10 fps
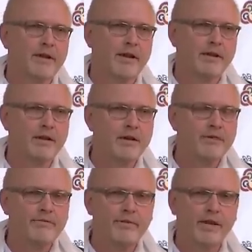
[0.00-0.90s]
I
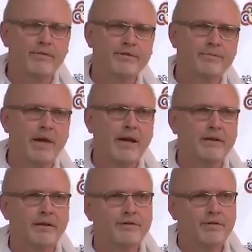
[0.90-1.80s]
love and
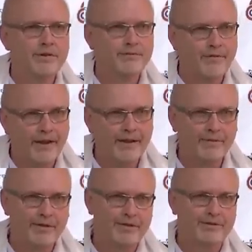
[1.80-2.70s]
respect and trust
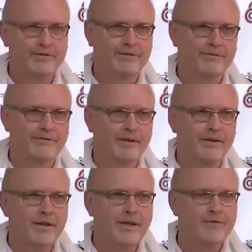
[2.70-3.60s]
families.
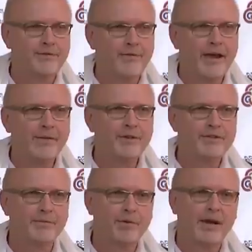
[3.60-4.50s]
It's families
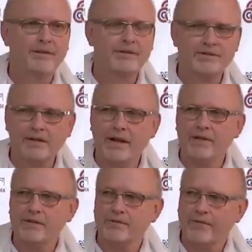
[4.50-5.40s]
that brought this
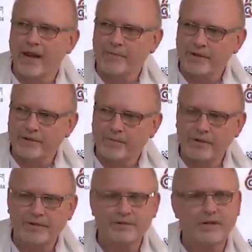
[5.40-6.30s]
together. It's families that
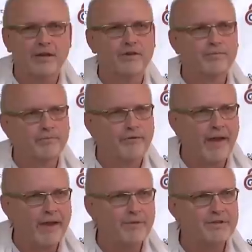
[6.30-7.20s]
put this together. It's
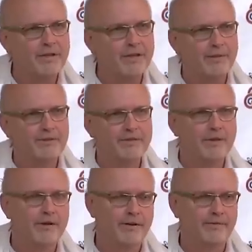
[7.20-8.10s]
families that keep this
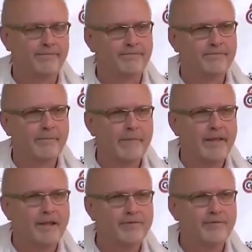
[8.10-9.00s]
going.
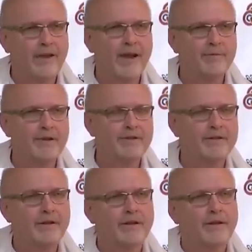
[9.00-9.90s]
It's families
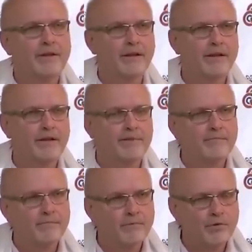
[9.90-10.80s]
that
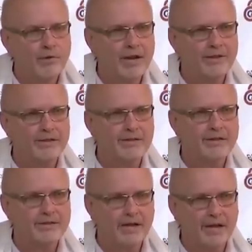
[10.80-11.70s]
create the
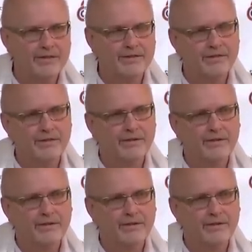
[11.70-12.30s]
success.